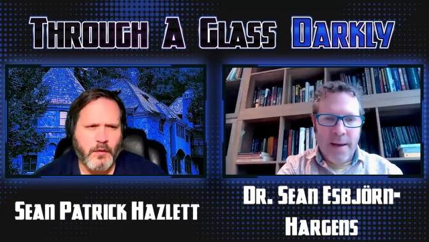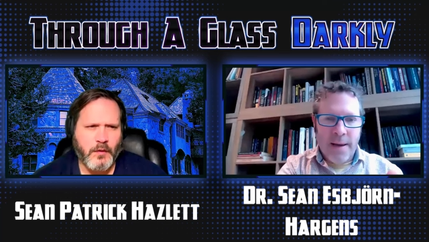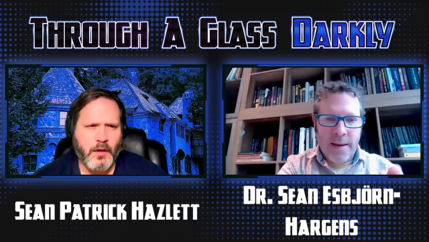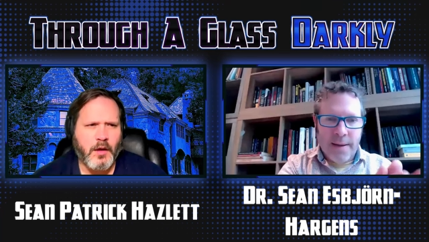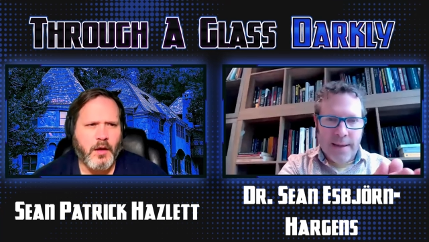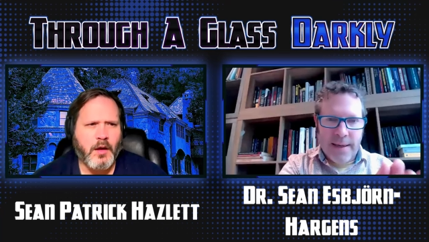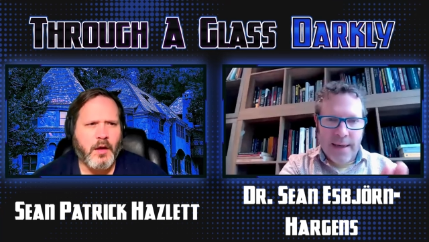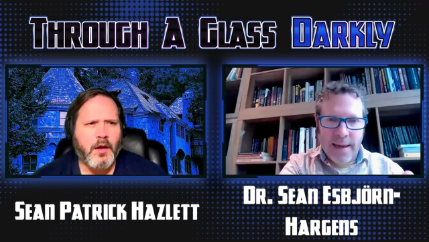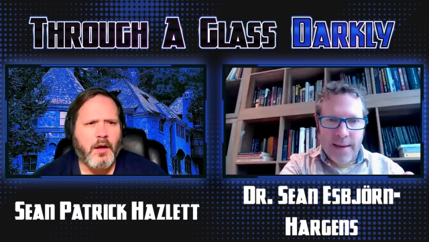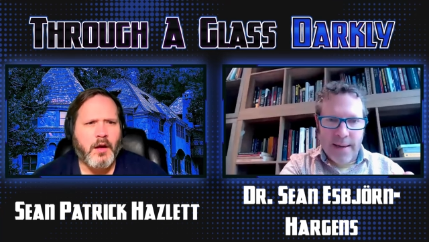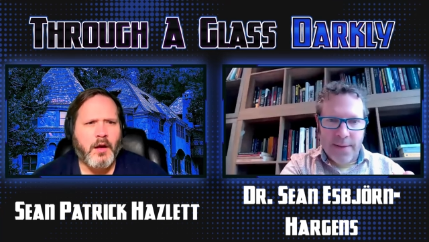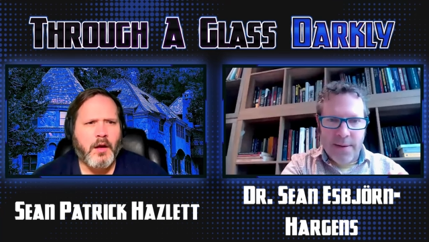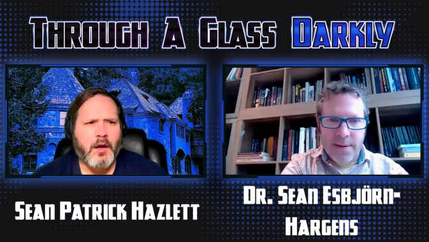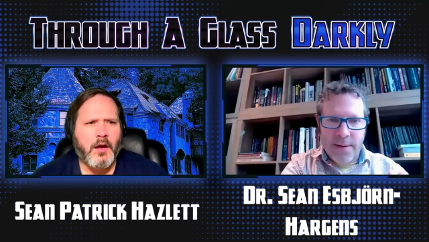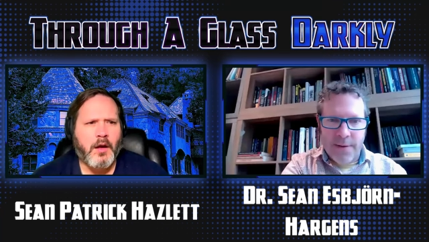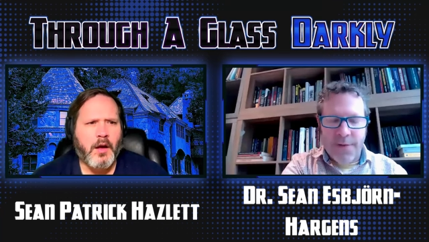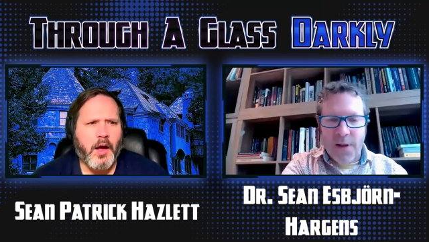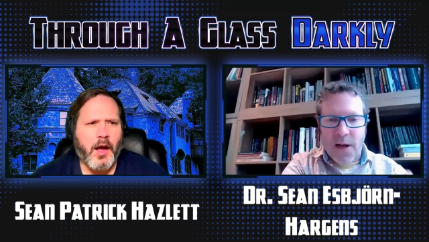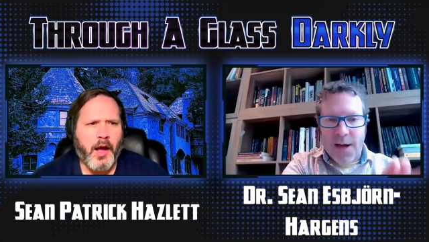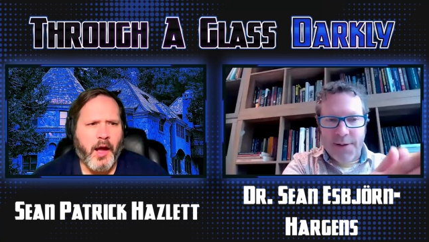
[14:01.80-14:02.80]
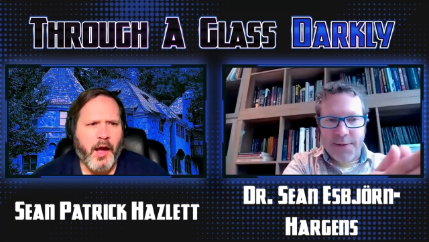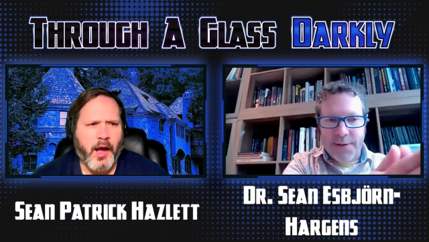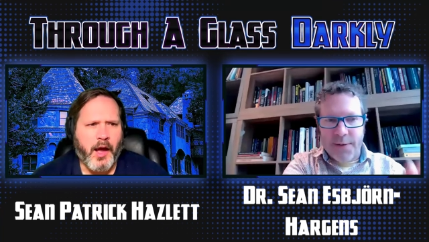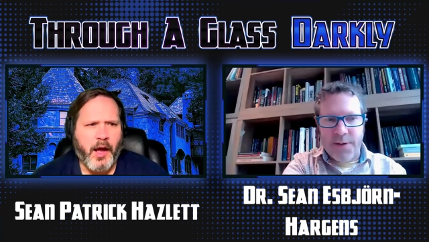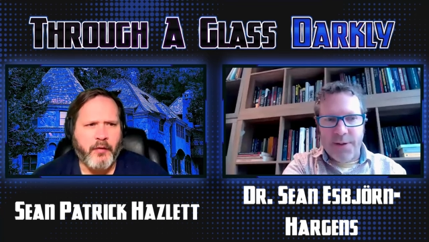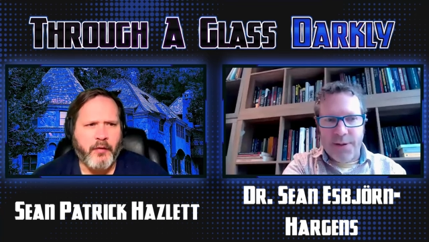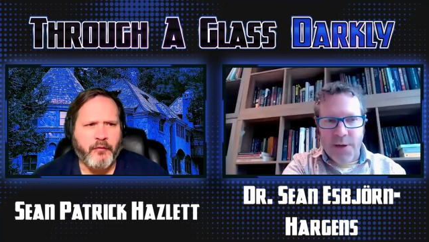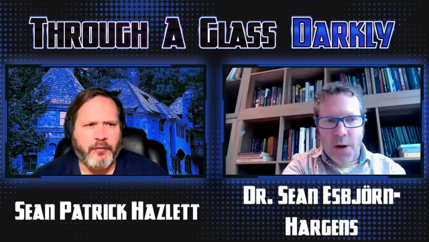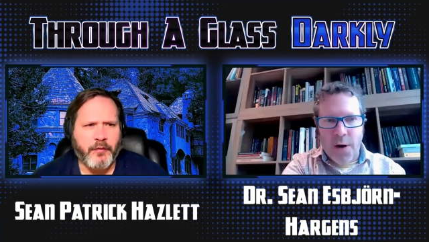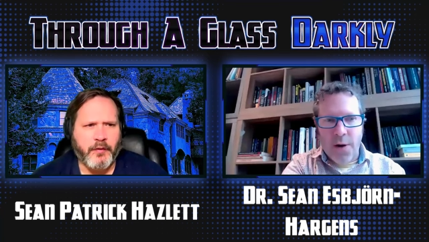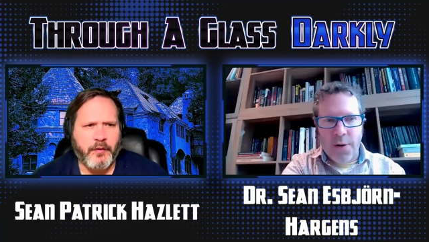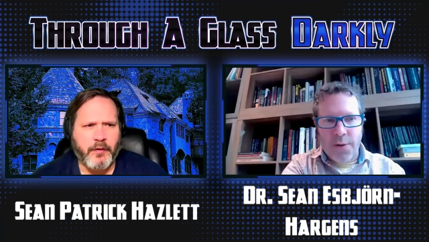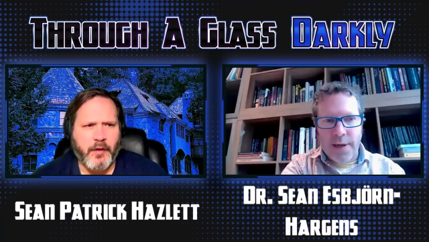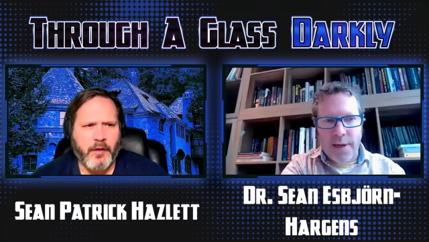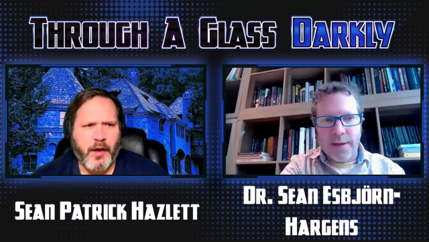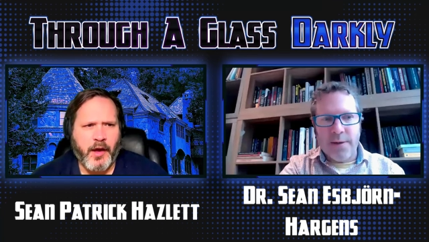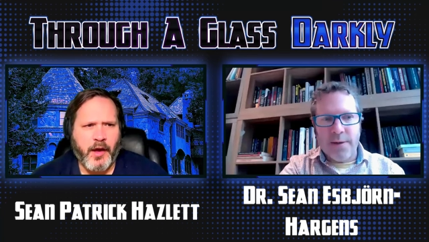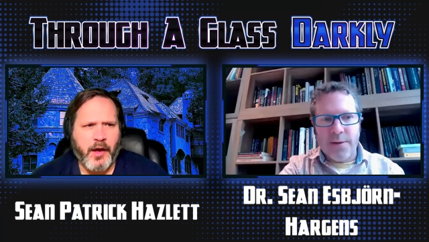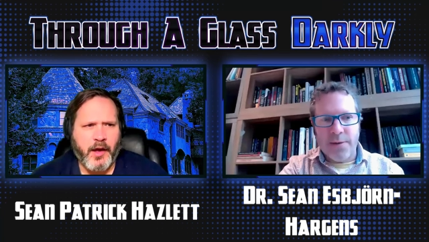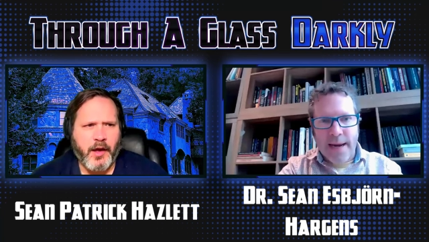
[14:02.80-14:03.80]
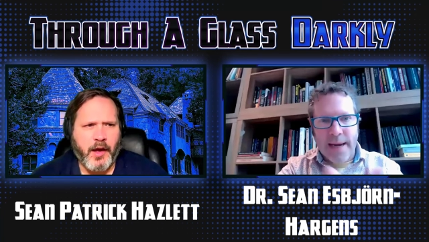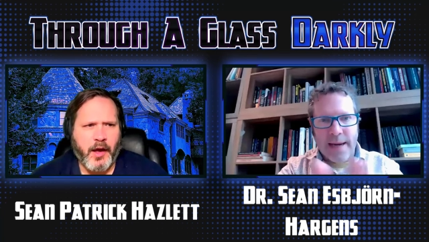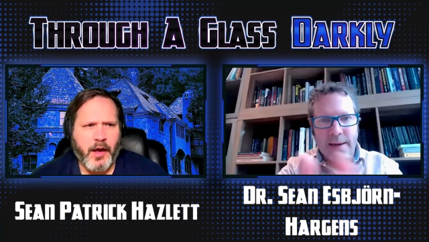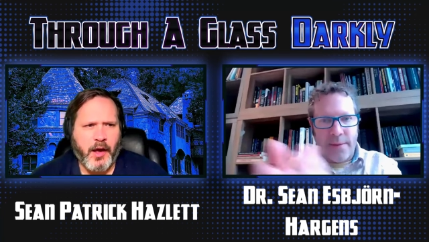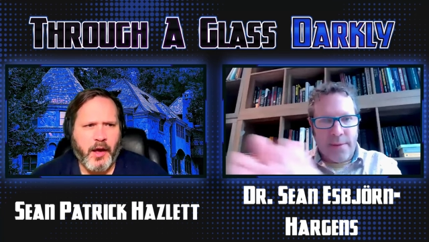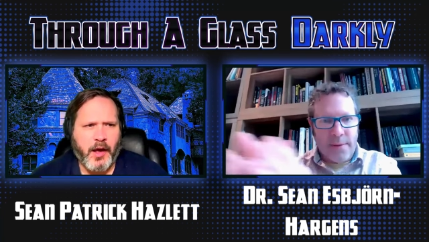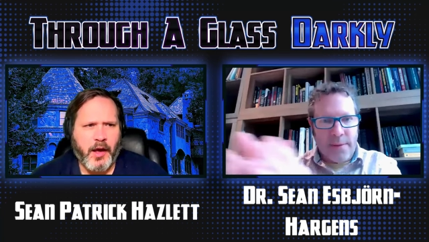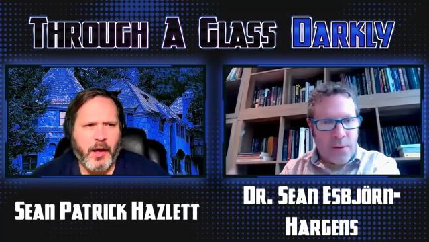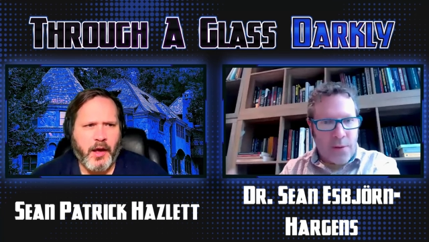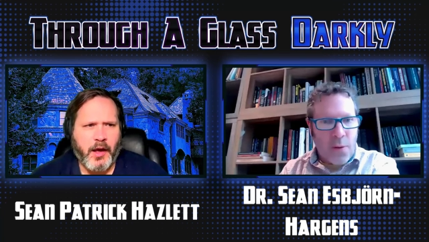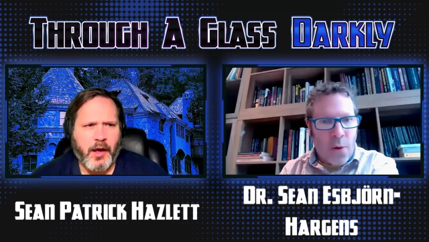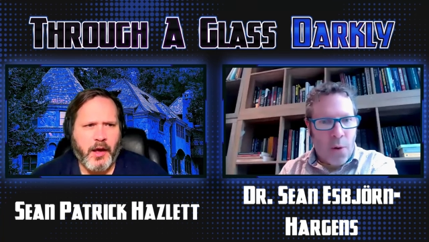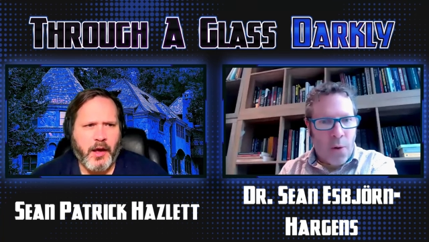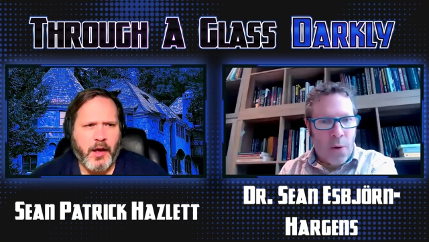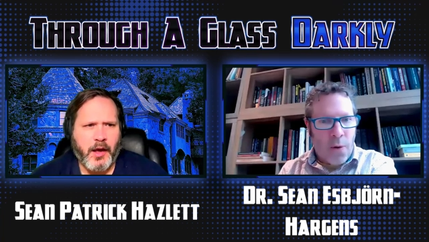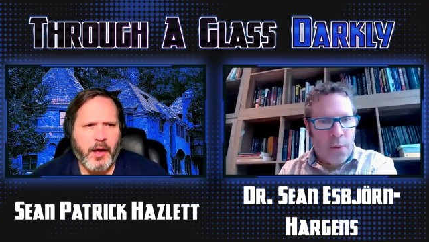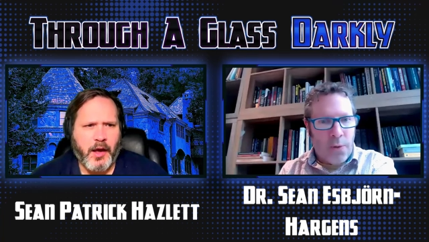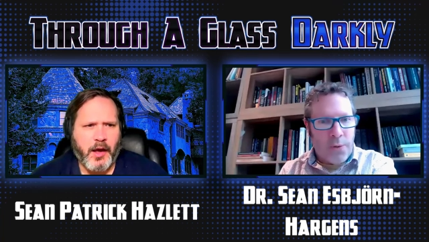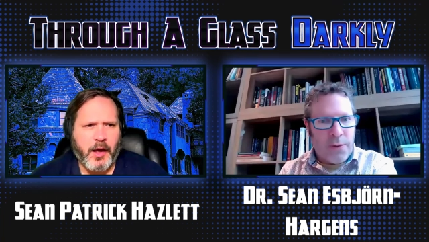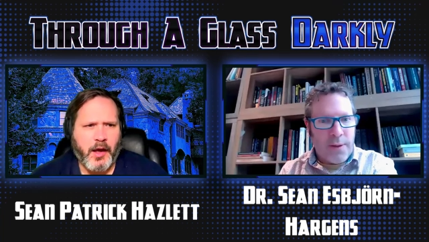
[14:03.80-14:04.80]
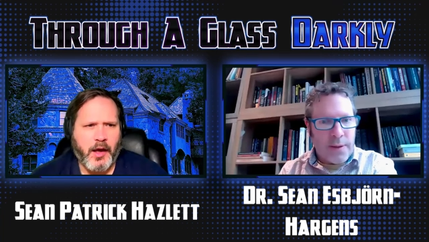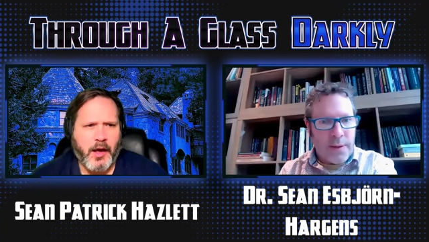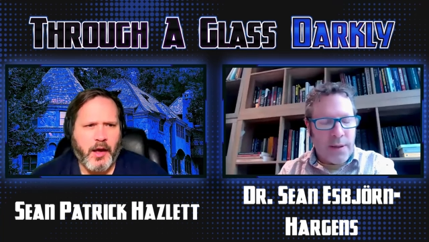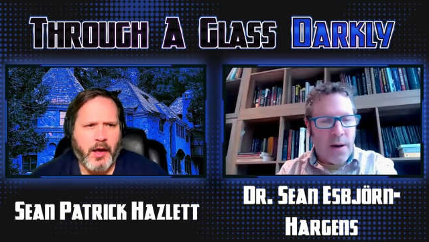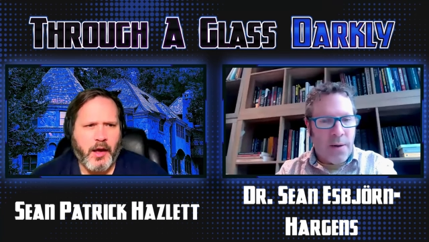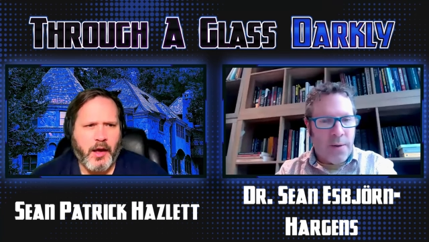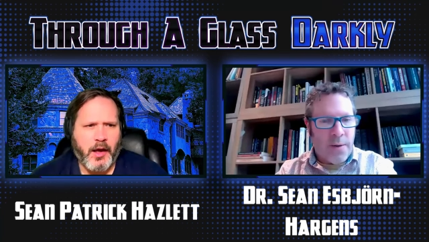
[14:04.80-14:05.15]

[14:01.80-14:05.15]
Speaker 1: to try and get the have, philosopher's stone create gold you